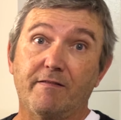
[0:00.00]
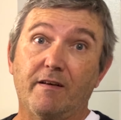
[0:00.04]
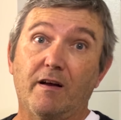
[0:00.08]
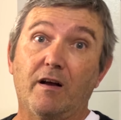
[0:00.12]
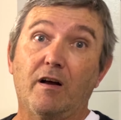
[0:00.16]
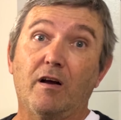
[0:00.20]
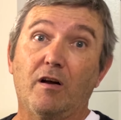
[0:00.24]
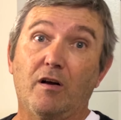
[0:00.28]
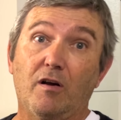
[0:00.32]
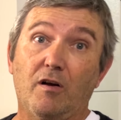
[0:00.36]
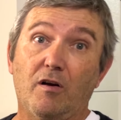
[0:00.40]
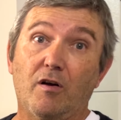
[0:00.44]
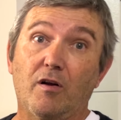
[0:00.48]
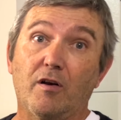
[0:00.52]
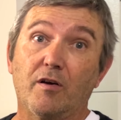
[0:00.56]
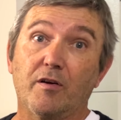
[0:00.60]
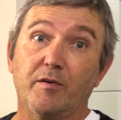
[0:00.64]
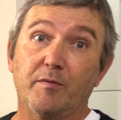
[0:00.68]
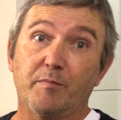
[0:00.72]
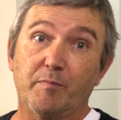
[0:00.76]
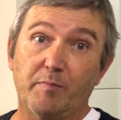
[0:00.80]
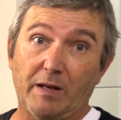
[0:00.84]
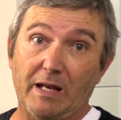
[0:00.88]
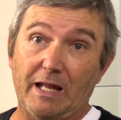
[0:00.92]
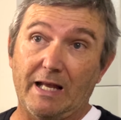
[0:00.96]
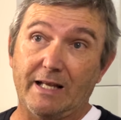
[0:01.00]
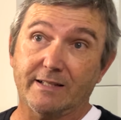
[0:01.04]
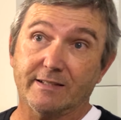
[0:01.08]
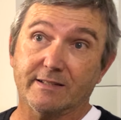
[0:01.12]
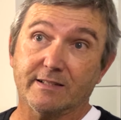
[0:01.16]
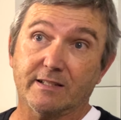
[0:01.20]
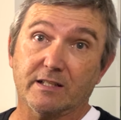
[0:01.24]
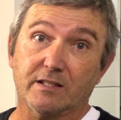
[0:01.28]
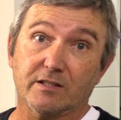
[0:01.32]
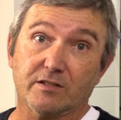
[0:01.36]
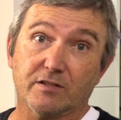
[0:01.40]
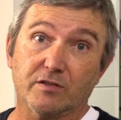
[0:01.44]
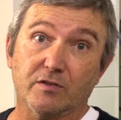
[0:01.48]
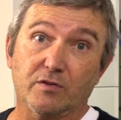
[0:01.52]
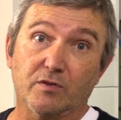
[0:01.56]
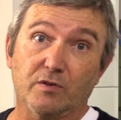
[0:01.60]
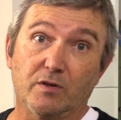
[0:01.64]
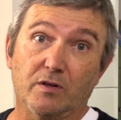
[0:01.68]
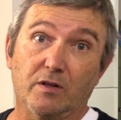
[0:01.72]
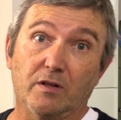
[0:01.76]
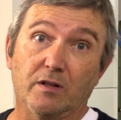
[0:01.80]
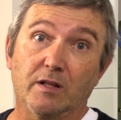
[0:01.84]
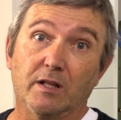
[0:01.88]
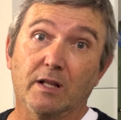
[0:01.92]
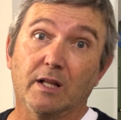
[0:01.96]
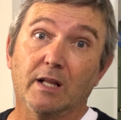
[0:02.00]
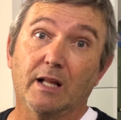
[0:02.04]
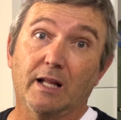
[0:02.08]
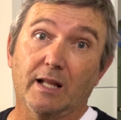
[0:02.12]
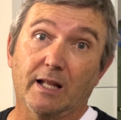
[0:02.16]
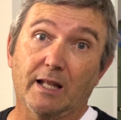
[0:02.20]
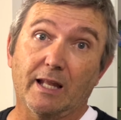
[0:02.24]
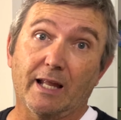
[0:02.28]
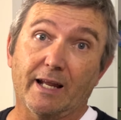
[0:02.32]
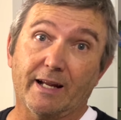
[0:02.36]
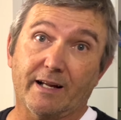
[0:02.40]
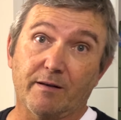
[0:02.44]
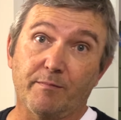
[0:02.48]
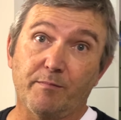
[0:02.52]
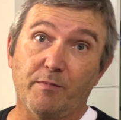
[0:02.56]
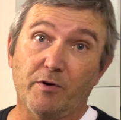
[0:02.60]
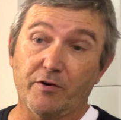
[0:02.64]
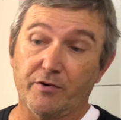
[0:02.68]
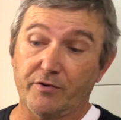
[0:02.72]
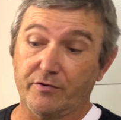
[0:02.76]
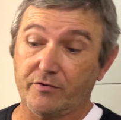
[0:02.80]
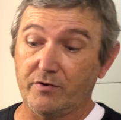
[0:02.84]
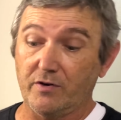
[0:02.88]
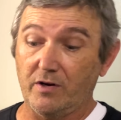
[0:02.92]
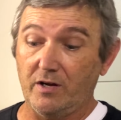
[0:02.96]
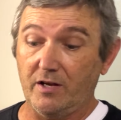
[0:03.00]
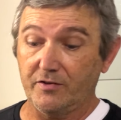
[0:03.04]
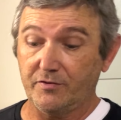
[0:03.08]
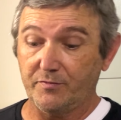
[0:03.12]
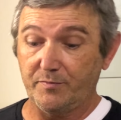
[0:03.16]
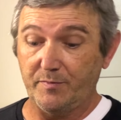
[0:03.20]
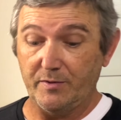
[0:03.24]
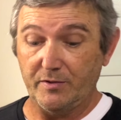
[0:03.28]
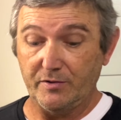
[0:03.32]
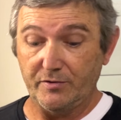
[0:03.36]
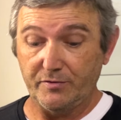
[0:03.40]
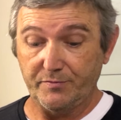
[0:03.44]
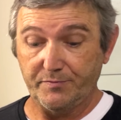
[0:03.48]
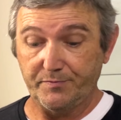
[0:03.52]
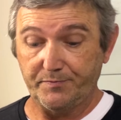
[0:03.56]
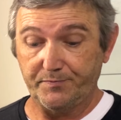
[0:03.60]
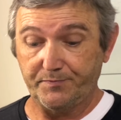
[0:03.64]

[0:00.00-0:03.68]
a hard plastic sole like a motocross boot.